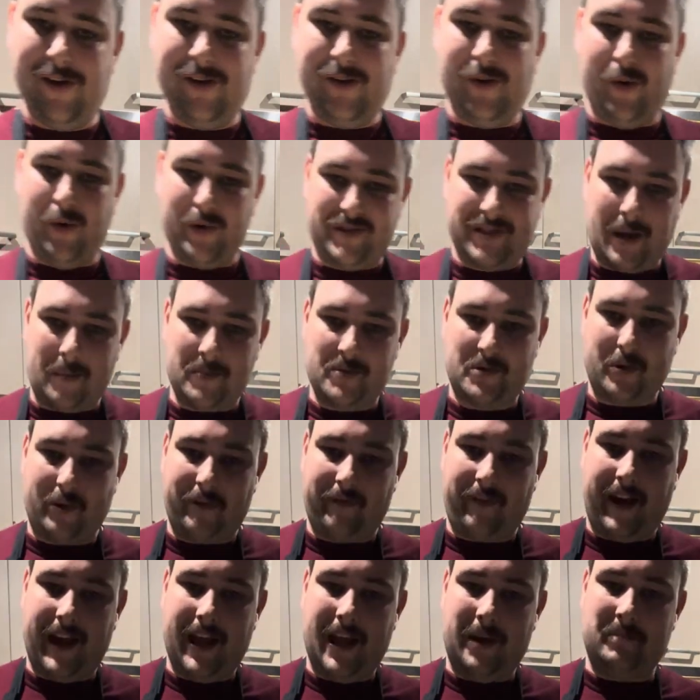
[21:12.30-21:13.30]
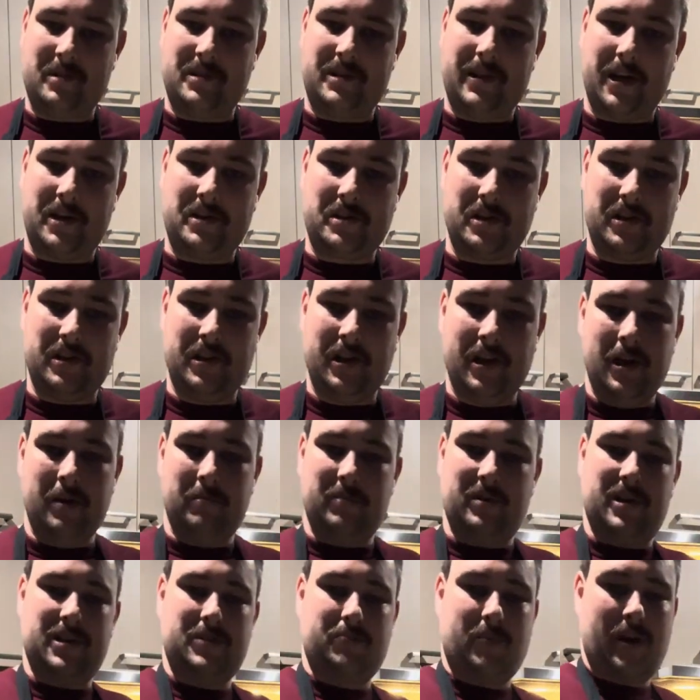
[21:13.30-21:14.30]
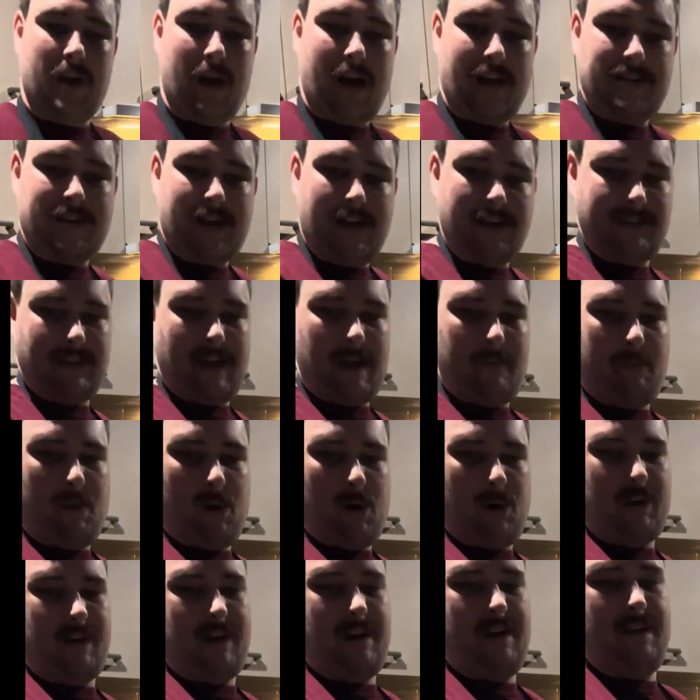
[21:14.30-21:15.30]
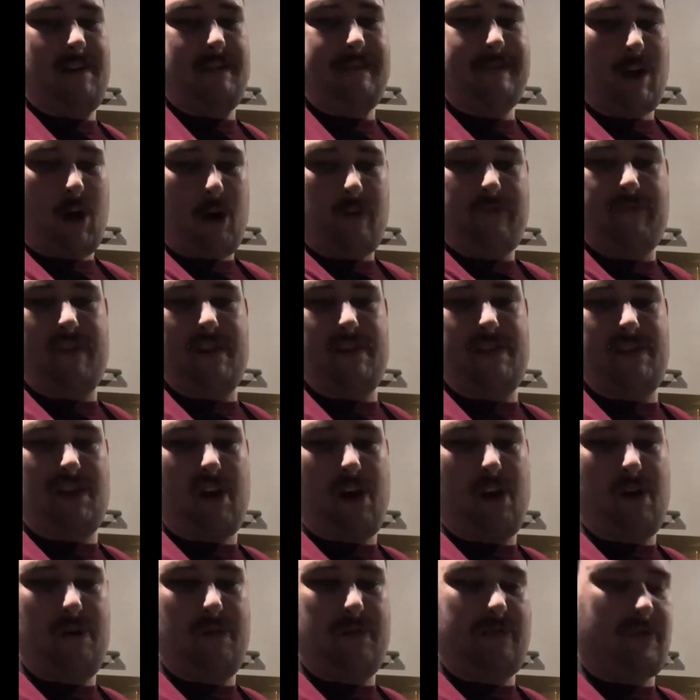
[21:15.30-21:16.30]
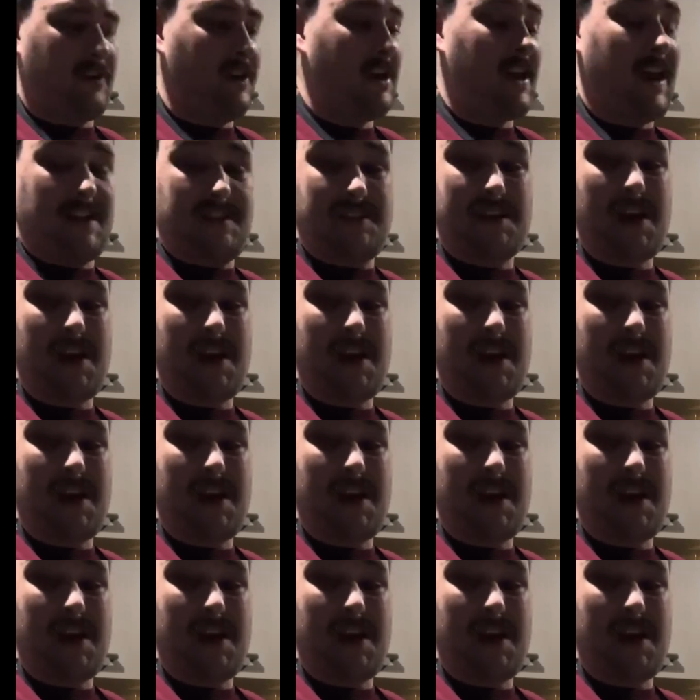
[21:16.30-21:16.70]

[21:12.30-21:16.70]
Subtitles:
or some sort of hand protection, because when I take that pot off the stove, it's